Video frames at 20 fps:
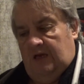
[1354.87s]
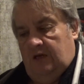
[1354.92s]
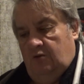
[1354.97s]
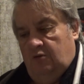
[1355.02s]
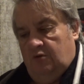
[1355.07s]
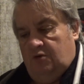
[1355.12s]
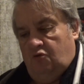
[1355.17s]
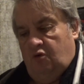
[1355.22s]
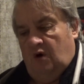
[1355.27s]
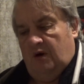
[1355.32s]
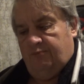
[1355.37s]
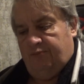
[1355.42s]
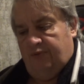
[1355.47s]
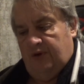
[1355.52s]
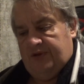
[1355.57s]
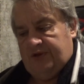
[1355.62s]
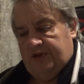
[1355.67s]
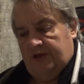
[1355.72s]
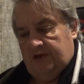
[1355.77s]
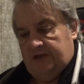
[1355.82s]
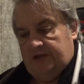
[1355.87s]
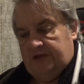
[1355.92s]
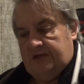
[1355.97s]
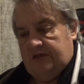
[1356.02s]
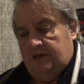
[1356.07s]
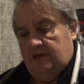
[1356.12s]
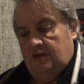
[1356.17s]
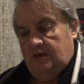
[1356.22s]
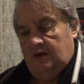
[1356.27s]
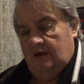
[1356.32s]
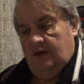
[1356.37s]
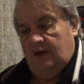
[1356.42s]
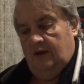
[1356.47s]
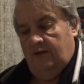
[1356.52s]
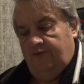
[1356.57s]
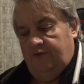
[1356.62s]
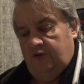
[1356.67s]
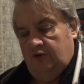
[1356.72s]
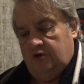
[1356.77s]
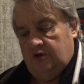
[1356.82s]
he was quite breathless
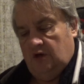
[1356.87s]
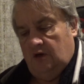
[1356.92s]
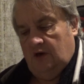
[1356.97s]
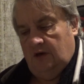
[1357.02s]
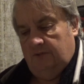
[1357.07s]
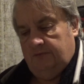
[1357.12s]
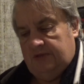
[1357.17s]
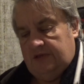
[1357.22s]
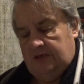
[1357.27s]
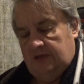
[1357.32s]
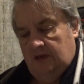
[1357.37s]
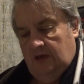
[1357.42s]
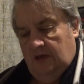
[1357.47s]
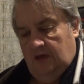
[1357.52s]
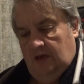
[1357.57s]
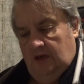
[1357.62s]
a few times.